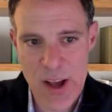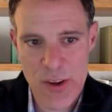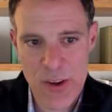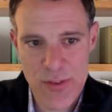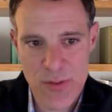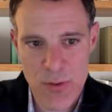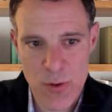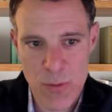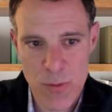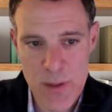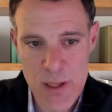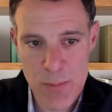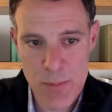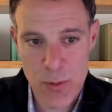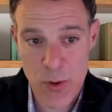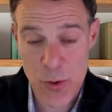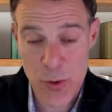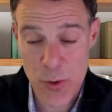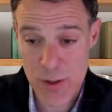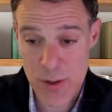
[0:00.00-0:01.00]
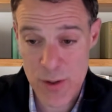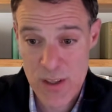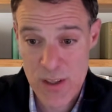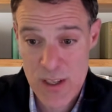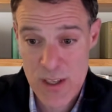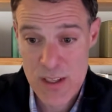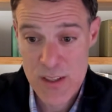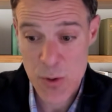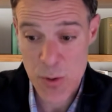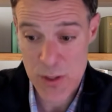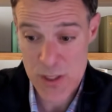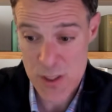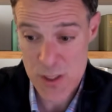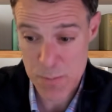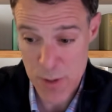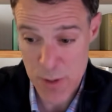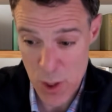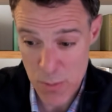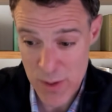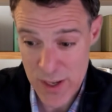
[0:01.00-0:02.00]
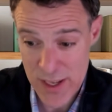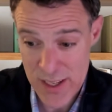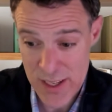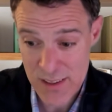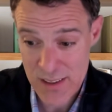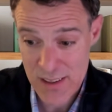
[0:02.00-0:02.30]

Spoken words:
for people to experiment,